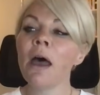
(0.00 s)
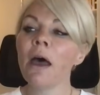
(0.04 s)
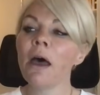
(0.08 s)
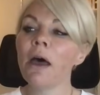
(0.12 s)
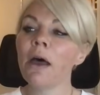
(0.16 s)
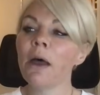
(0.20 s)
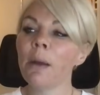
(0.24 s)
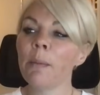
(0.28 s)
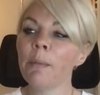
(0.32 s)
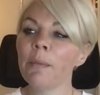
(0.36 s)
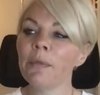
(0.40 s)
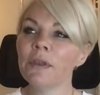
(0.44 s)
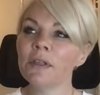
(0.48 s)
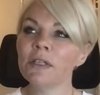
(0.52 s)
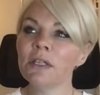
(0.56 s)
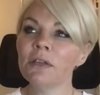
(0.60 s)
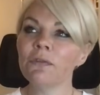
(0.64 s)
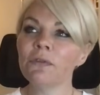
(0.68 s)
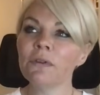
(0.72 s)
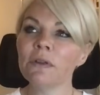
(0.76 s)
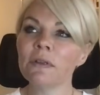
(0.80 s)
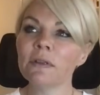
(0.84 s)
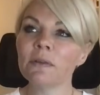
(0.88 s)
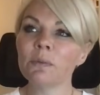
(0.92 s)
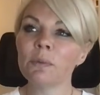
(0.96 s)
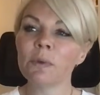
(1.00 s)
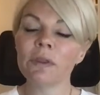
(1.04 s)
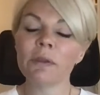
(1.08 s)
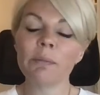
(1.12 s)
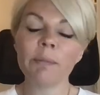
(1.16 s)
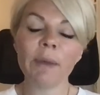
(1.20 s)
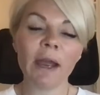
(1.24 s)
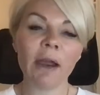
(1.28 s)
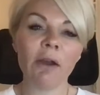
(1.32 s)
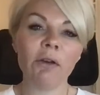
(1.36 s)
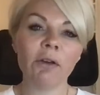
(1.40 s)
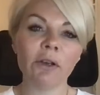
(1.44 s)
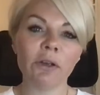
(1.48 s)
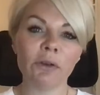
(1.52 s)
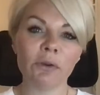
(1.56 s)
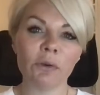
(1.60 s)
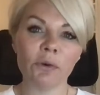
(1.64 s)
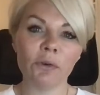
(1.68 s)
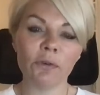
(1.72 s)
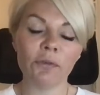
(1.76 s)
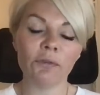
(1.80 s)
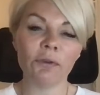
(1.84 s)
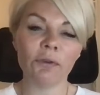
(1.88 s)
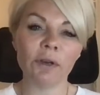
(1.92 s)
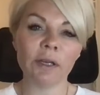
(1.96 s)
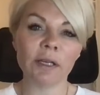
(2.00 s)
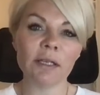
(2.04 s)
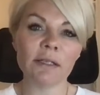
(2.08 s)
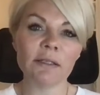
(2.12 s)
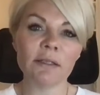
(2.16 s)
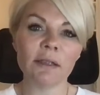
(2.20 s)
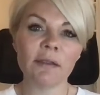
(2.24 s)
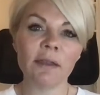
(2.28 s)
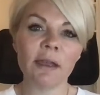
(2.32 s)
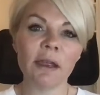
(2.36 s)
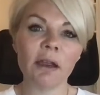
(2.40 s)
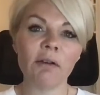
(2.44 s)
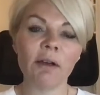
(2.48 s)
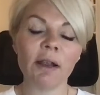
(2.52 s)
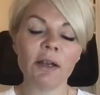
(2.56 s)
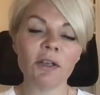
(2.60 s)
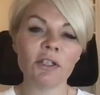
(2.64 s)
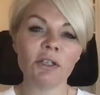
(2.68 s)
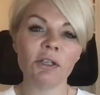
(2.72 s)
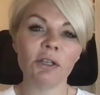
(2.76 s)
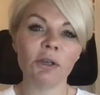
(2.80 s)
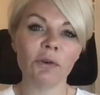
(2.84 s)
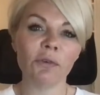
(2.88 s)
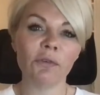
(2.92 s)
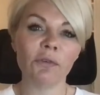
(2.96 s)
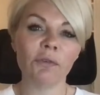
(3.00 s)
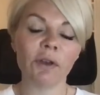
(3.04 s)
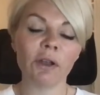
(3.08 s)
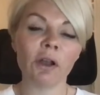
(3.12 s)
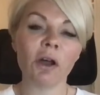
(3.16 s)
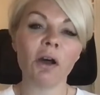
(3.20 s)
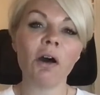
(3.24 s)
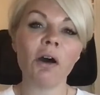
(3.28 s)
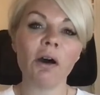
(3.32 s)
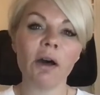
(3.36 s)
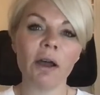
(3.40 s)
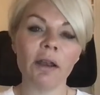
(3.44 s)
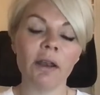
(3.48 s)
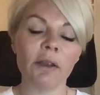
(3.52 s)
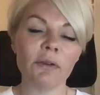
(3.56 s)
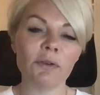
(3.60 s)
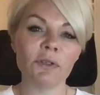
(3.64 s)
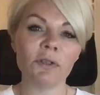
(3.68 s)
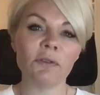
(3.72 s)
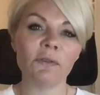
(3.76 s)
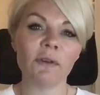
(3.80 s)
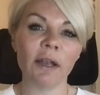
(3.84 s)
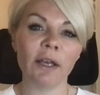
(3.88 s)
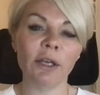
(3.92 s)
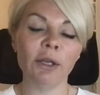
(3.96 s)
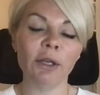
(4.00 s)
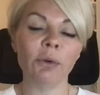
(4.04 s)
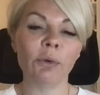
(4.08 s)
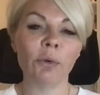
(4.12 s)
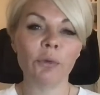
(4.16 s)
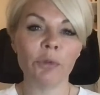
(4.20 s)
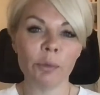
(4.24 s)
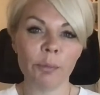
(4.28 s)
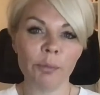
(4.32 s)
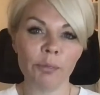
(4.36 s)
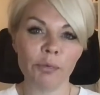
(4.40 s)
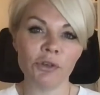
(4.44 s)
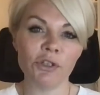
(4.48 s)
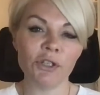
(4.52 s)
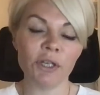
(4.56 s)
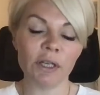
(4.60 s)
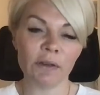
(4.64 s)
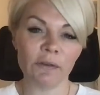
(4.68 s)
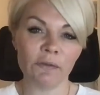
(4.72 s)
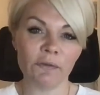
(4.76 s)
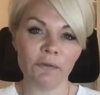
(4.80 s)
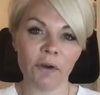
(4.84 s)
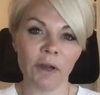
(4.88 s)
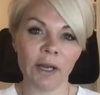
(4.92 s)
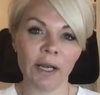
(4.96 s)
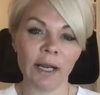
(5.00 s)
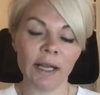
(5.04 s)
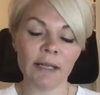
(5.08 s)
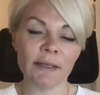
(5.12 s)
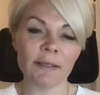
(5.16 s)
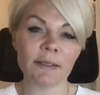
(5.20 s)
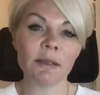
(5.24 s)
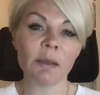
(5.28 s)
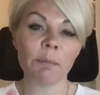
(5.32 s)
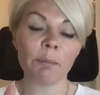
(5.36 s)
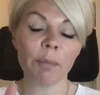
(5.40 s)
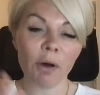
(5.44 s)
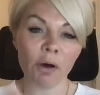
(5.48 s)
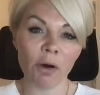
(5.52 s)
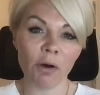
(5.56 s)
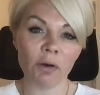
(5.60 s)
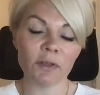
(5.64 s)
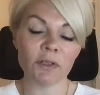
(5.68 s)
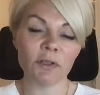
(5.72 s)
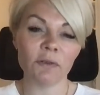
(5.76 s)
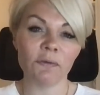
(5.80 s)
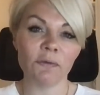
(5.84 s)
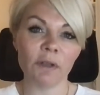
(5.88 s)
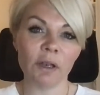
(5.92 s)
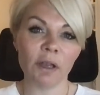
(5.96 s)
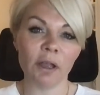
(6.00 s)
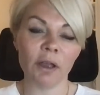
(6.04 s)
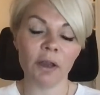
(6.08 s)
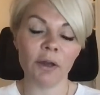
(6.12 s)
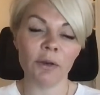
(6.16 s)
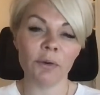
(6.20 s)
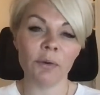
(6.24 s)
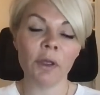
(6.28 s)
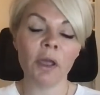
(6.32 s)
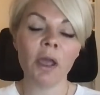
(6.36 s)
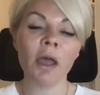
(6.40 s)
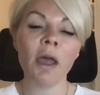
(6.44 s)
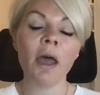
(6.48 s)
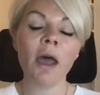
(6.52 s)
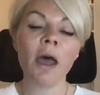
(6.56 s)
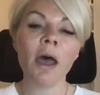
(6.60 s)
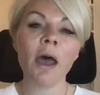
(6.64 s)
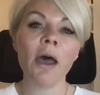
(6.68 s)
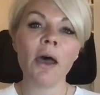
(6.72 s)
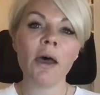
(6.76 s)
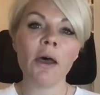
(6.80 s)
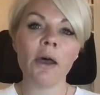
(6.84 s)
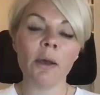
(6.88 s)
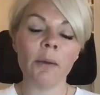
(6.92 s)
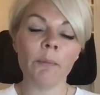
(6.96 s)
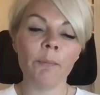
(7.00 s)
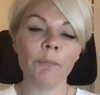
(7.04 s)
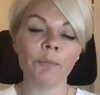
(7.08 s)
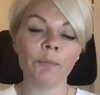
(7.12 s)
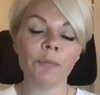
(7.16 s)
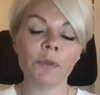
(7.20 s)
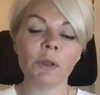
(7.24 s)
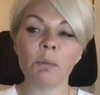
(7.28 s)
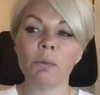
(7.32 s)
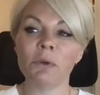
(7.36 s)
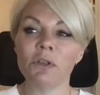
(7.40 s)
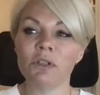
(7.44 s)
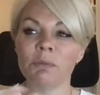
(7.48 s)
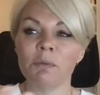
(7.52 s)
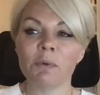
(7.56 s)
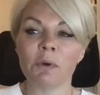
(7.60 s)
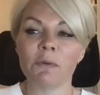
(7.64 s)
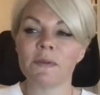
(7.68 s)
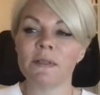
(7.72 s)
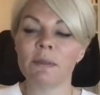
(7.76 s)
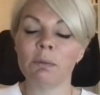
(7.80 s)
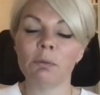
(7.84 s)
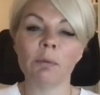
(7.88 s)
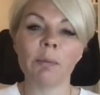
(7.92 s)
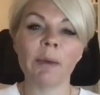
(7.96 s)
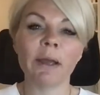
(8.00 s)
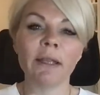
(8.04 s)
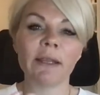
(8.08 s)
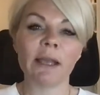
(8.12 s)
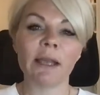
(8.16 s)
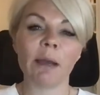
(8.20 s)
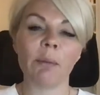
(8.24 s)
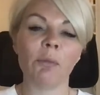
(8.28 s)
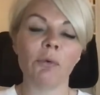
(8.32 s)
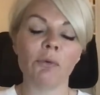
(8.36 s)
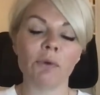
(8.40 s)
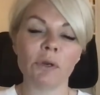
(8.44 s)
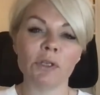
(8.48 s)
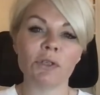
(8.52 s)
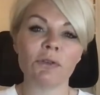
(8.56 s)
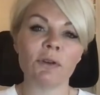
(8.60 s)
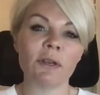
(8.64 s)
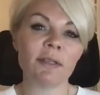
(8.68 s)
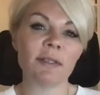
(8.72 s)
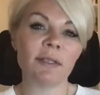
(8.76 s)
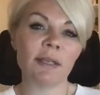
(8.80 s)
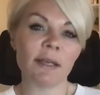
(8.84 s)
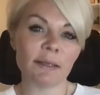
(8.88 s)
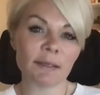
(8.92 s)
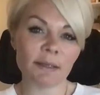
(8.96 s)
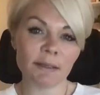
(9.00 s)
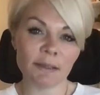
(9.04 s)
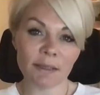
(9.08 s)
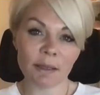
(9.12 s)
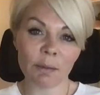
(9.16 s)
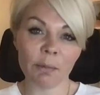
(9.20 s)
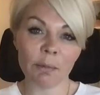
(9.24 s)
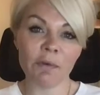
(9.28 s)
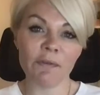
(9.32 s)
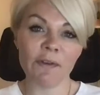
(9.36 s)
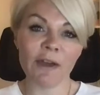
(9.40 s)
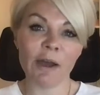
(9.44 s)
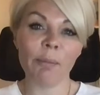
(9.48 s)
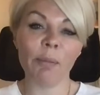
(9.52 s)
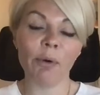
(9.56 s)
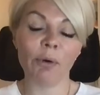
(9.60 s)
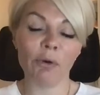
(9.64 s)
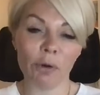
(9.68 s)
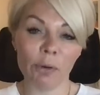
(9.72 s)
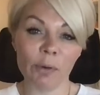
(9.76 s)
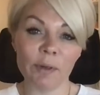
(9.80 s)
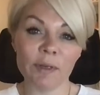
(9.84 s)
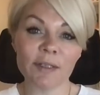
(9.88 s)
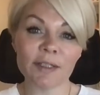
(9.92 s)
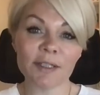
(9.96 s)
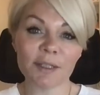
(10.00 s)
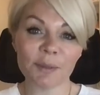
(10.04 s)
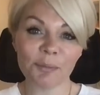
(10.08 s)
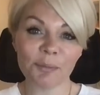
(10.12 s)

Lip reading: The difference with the Paragon offering is that they are actually offering a high loan to value on the bridging finance part of the loan, which obviously will make that more interesting to some of our borrowers.